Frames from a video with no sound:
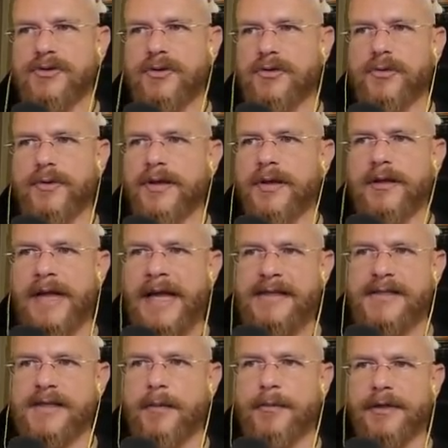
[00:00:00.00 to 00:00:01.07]
So it's within the
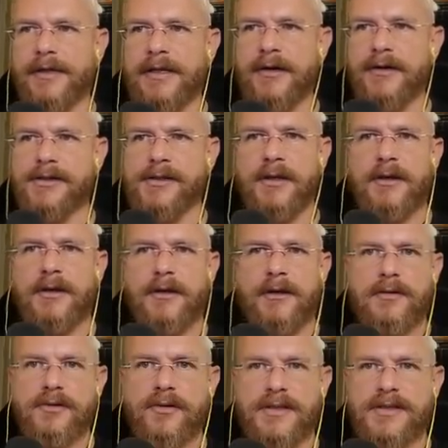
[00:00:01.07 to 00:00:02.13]
last couple of years.
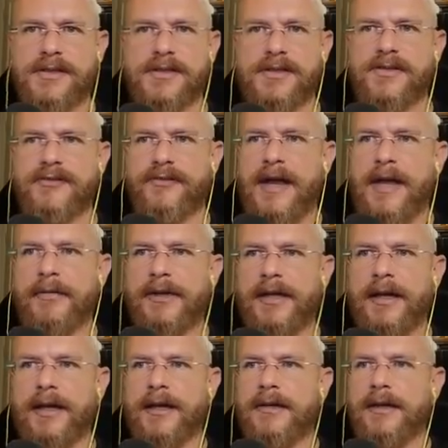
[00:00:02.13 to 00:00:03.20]
So this is his family,
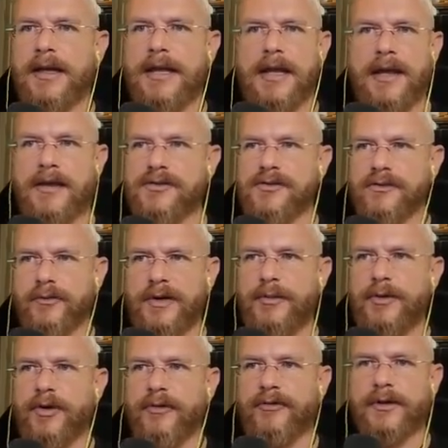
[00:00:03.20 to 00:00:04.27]
and he has three
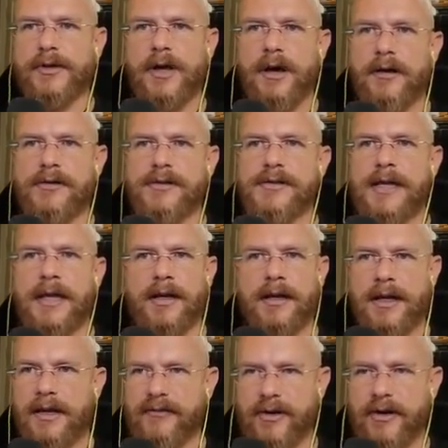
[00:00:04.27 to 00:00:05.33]
beautiful daughters
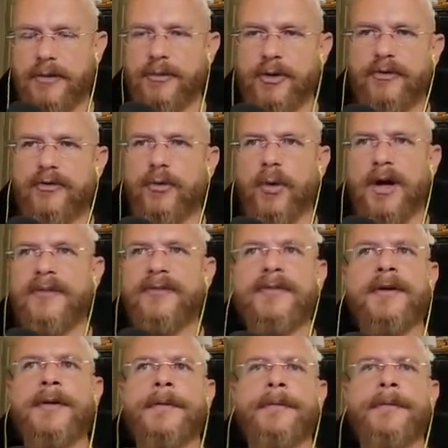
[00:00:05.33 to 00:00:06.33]
and a very beautiful wife.